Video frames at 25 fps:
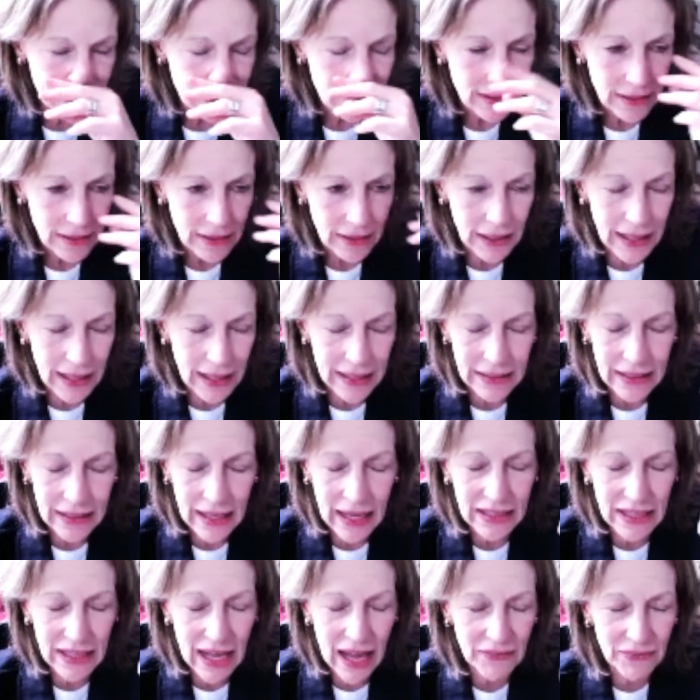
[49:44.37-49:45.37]
Mm-hmm. And
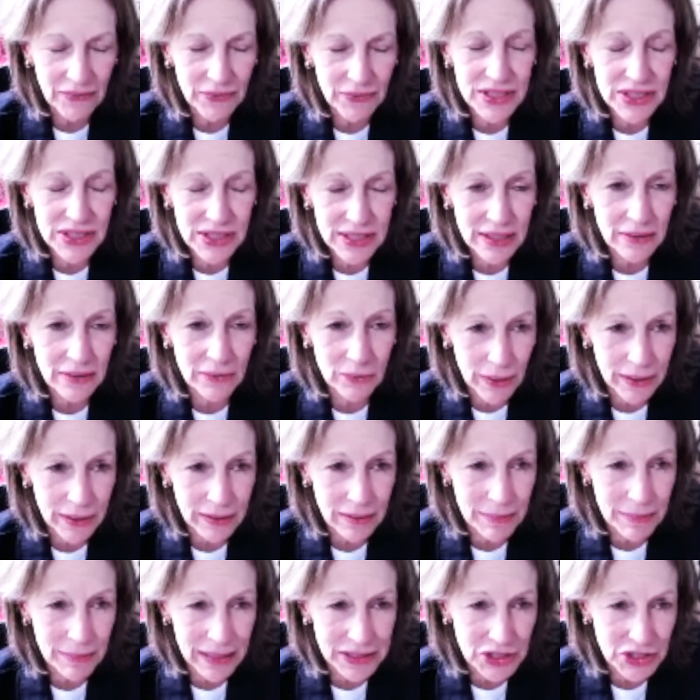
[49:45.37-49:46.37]
and every single one
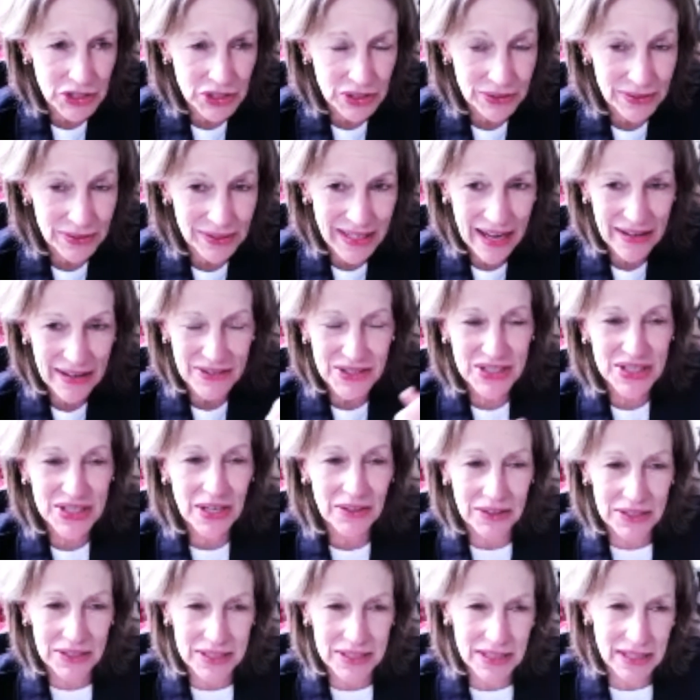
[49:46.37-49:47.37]
of my children, I
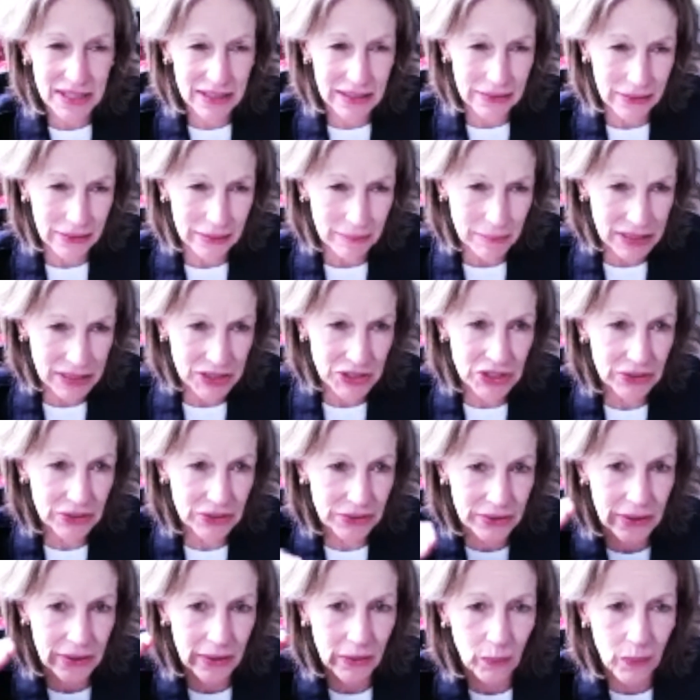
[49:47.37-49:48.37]
started declaring my
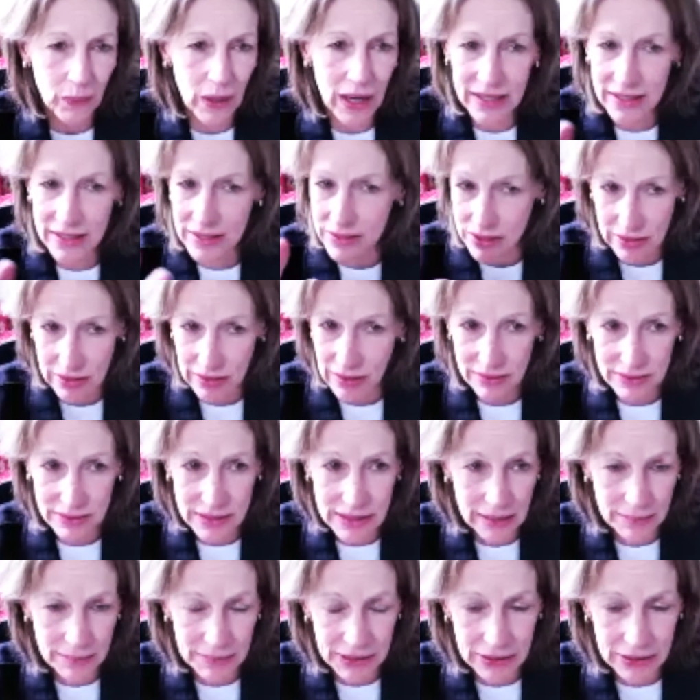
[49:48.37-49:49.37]
children are wise a long
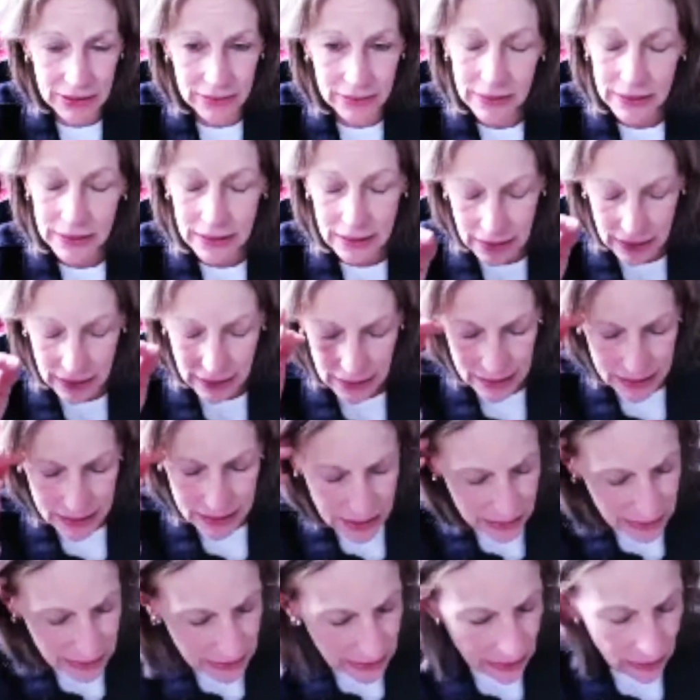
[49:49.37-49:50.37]
time ago. I
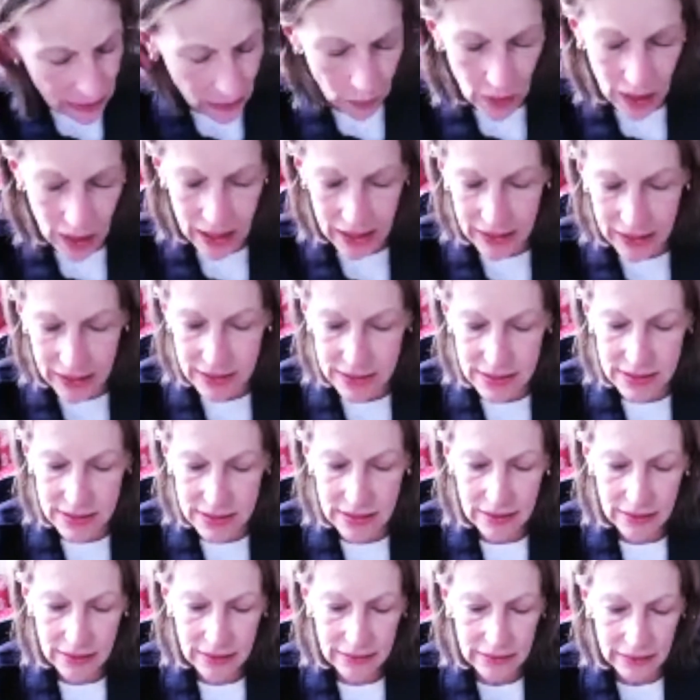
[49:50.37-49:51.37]
said they are wise,
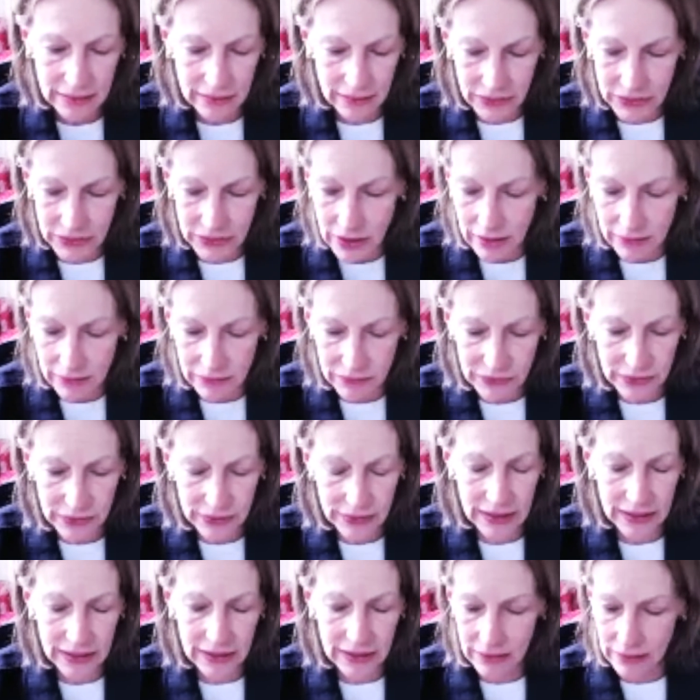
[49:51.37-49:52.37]
they are thoughtful,
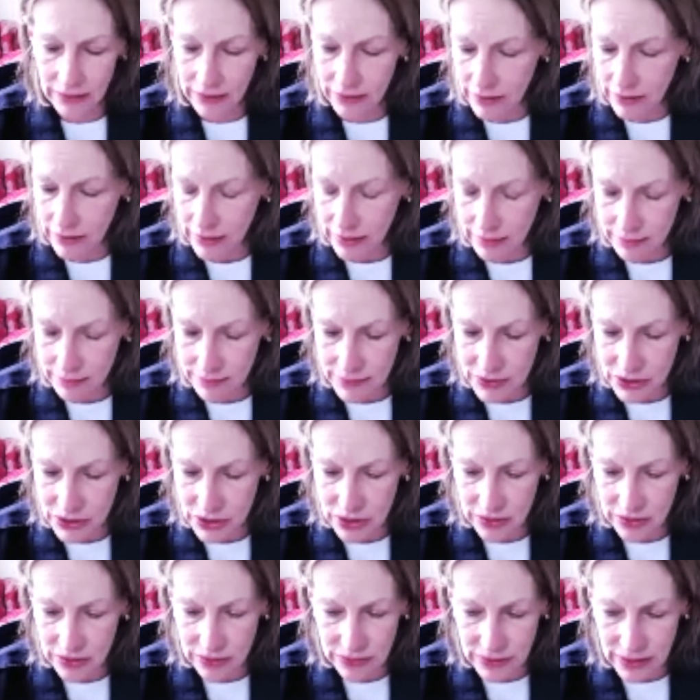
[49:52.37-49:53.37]
they are um,
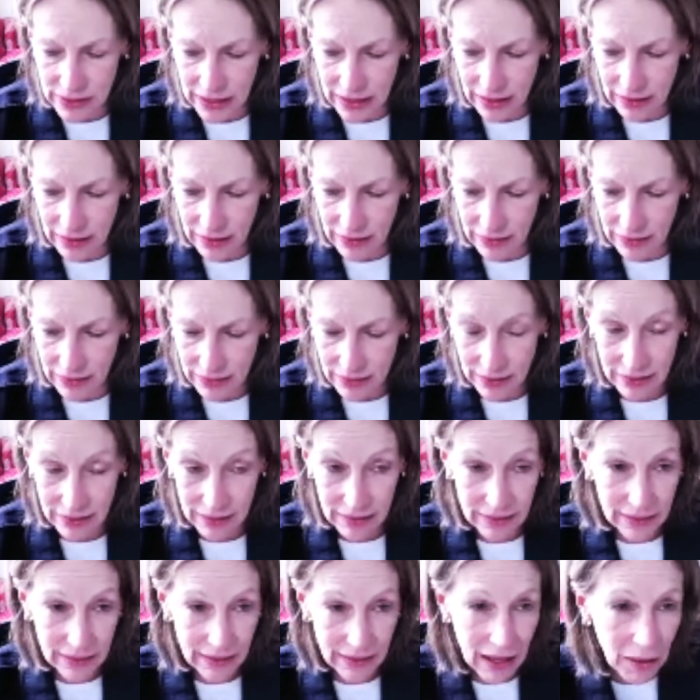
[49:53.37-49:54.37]
they are
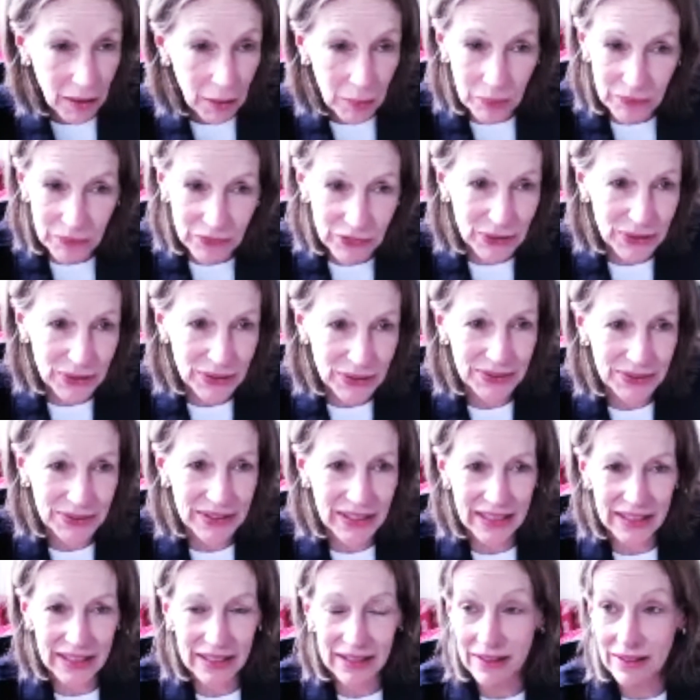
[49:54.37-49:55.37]
helpful,
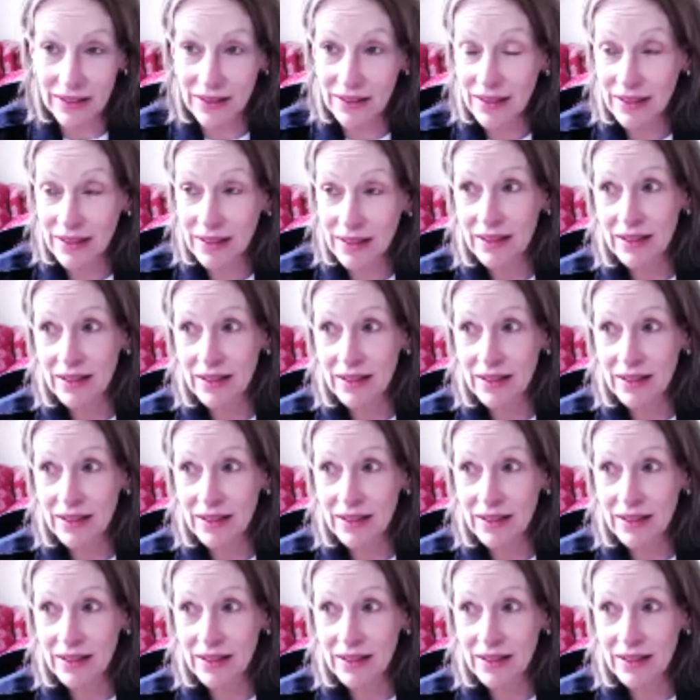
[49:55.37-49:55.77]
they are